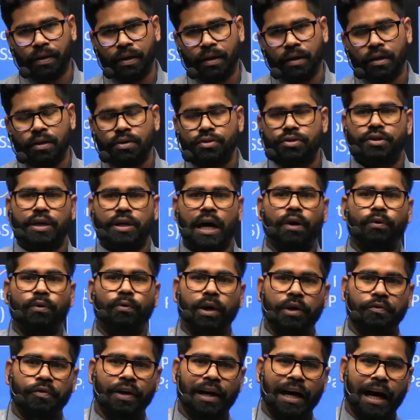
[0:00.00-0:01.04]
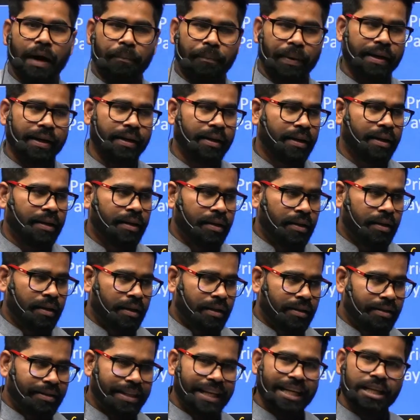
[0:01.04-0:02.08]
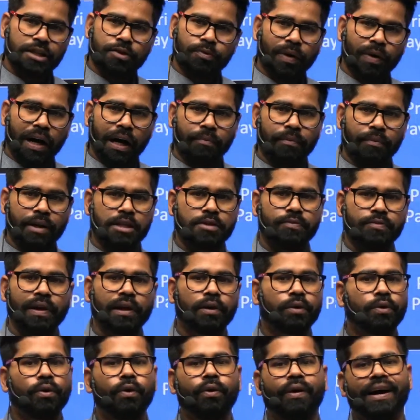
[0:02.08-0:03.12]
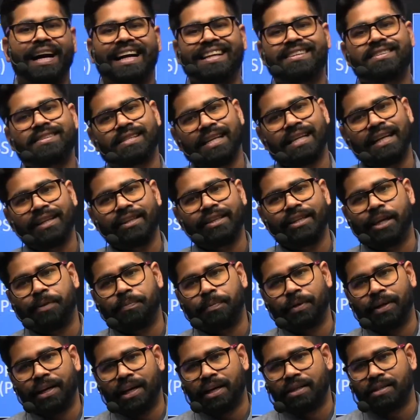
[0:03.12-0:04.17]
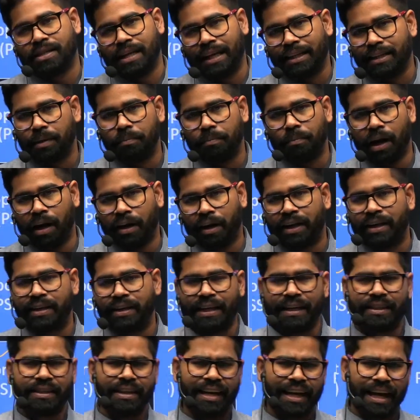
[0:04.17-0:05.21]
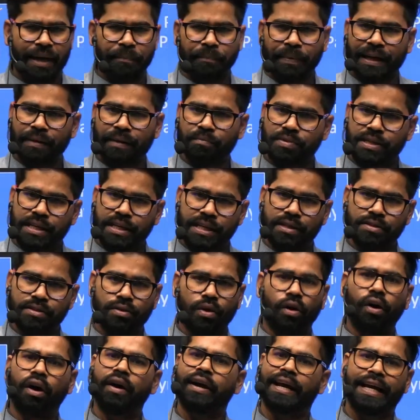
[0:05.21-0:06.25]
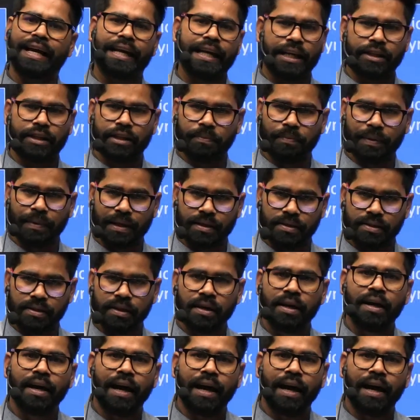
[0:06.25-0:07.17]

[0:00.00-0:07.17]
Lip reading: So now what will happen? These farmers will go and sell their products in the market, in the APMCs or any other place,